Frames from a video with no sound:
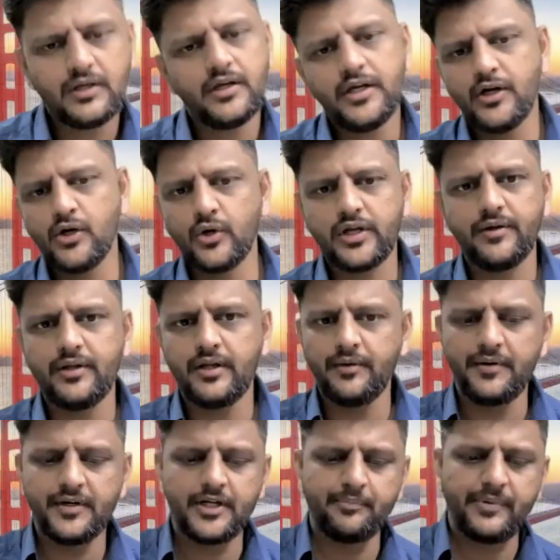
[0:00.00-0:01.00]
okay,
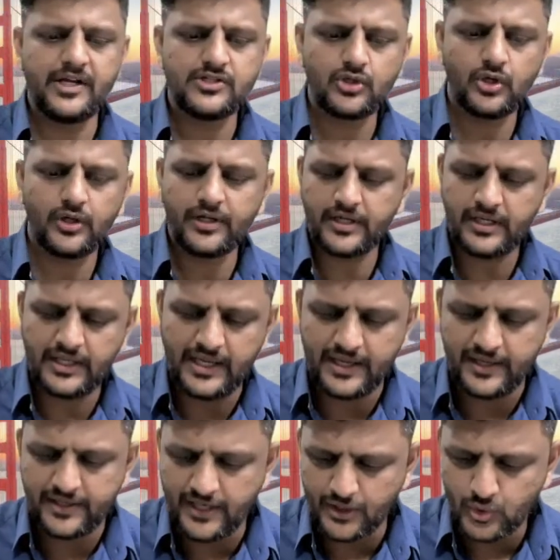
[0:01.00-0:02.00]
it depends on again
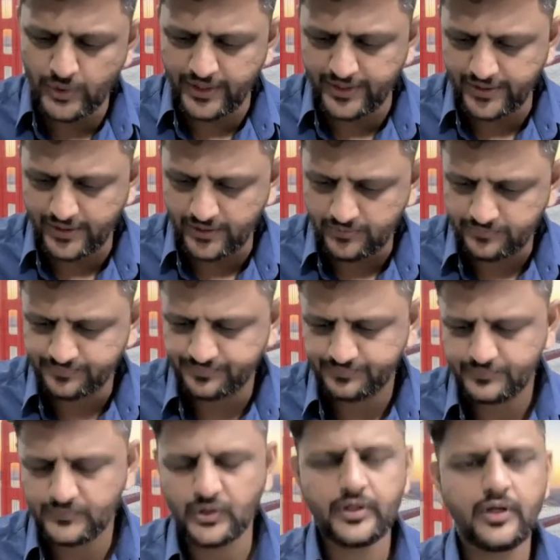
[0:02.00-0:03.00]
area to area,
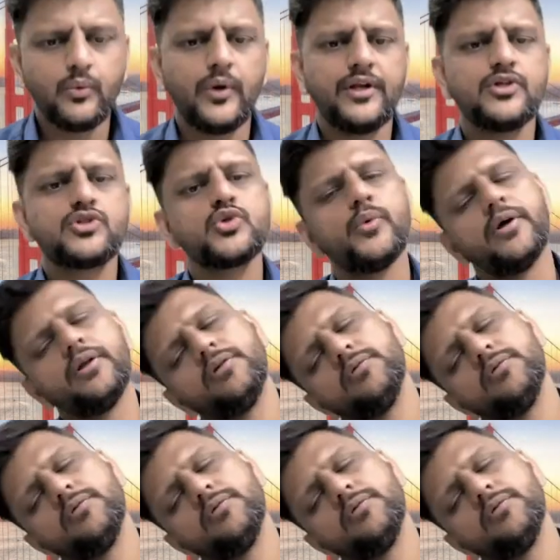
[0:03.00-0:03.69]
okay, 1:1.